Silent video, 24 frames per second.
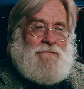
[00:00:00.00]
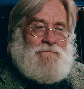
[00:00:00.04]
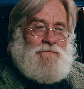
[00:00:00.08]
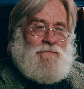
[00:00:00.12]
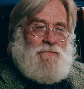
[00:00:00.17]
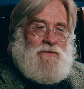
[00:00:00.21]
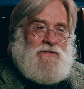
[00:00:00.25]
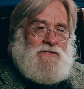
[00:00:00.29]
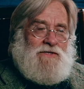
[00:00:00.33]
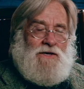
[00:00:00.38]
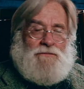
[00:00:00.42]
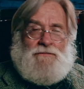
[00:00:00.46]

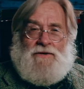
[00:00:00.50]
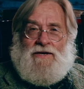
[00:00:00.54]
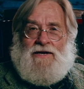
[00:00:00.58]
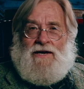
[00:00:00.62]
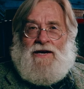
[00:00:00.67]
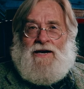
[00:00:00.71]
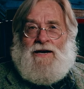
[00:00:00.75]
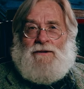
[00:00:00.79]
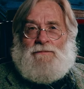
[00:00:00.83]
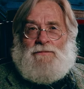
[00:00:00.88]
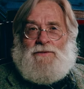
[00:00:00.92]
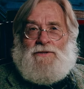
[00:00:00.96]
But something
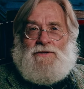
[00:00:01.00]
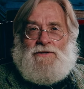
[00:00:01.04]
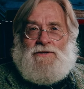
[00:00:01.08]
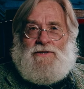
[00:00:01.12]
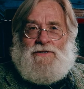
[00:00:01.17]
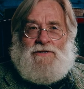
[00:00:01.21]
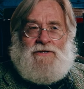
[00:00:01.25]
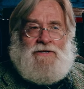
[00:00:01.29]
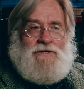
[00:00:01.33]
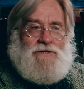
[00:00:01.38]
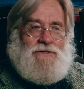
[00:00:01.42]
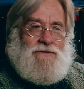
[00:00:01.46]
happened,
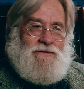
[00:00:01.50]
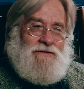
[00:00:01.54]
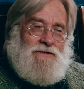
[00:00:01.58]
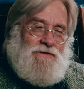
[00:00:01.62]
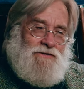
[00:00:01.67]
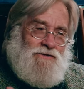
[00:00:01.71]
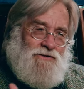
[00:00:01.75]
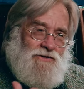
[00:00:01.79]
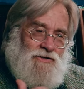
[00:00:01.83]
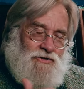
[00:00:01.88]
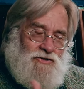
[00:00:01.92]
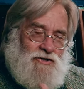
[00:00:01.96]
and he,
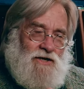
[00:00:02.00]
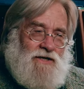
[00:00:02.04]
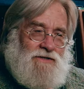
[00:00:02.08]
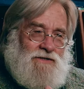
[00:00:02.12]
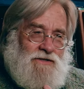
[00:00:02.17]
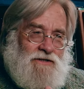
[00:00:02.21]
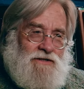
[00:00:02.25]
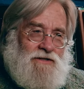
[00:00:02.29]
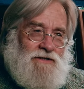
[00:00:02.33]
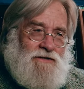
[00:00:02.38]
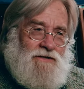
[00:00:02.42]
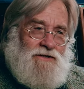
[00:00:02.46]
it's
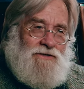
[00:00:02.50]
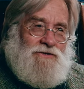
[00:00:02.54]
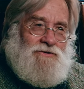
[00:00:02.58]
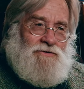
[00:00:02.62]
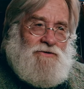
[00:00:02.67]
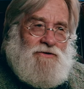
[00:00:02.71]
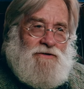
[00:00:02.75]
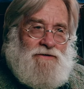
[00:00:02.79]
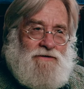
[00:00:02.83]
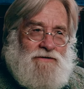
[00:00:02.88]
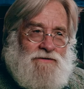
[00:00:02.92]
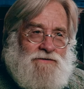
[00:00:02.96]
suggested in these
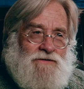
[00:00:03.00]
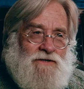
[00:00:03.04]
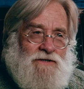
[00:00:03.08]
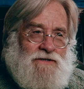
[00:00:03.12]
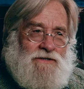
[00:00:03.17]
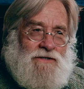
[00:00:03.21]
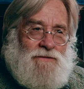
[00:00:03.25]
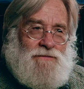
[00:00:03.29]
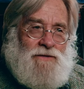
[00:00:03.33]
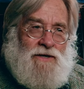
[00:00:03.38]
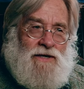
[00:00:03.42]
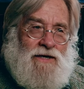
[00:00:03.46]
drawings that
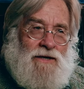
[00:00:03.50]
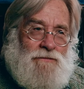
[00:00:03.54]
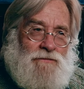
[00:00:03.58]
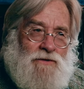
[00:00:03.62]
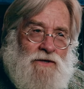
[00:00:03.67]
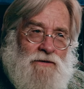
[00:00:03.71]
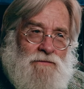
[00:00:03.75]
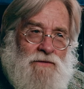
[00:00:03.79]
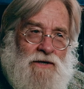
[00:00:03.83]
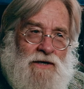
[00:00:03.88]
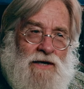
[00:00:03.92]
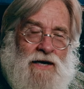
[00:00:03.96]
something happened.
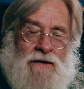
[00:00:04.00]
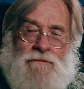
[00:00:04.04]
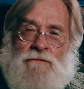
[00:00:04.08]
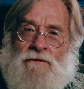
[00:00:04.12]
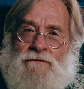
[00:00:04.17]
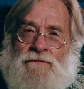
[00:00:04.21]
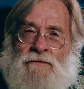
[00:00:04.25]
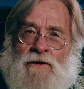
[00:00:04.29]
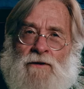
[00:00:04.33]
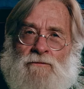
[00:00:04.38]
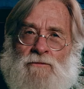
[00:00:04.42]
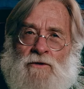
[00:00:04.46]
He became a
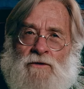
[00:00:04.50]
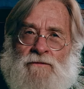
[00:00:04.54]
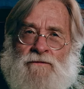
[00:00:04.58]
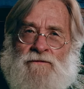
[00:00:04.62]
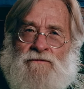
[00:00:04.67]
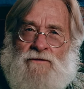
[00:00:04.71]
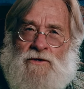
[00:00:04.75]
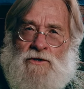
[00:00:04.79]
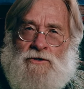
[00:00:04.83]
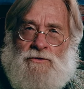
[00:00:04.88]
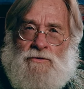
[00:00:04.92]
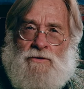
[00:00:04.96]
far more
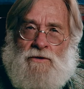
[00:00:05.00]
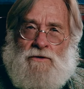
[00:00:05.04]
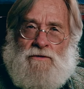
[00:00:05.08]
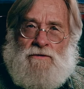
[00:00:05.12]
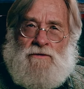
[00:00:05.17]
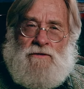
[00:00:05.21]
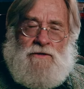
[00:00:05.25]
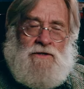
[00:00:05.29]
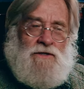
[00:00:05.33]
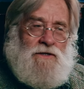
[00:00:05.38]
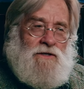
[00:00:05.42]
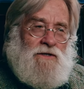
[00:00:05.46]
visual
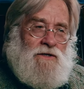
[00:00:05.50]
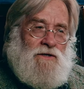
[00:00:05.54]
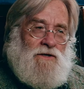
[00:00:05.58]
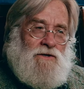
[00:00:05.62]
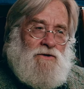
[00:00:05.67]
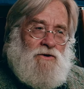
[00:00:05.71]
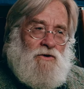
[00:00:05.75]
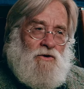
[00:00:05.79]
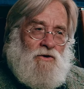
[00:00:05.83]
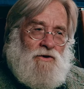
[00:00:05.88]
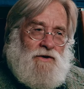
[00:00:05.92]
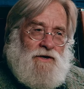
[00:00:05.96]

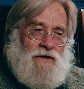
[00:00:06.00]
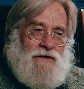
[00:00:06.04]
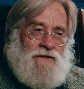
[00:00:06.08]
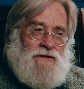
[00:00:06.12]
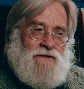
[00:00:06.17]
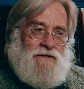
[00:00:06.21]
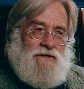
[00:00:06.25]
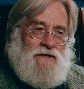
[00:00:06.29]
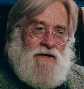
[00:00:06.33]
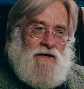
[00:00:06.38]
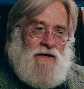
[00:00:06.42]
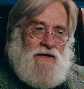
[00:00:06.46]

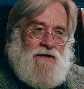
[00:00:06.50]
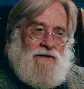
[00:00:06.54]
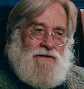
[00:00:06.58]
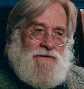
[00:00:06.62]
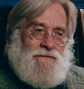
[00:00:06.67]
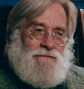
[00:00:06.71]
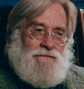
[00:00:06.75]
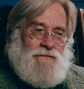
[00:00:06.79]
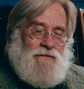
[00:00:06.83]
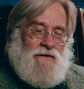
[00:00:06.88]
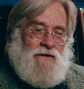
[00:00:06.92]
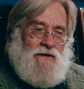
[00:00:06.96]
oriented guy.
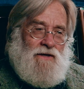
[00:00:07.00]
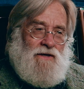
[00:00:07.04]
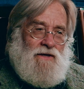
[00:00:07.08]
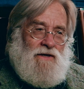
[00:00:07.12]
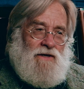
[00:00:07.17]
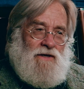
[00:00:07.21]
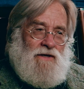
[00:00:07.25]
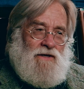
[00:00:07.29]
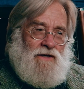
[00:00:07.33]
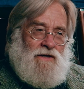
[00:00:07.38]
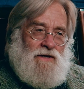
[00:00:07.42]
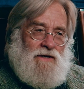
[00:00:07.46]

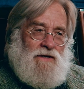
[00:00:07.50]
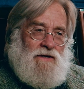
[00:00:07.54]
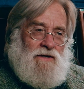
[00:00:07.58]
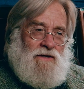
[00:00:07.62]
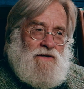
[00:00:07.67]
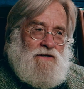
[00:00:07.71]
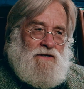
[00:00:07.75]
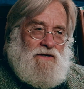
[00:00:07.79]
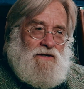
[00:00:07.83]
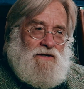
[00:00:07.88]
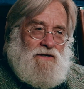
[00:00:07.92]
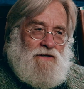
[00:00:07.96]

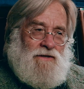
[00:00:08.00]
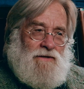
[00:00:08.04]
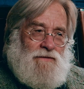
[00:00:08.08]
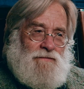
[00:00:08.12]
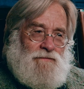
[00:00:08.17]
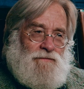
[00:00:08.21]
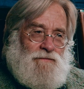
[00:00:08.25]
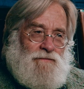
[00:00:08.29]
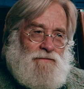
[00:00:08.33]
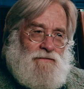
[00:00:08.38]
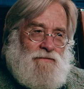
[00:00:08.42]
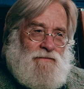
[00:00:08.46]

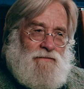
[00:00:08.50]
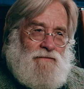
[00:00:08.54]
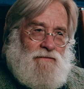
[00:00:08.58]
Um,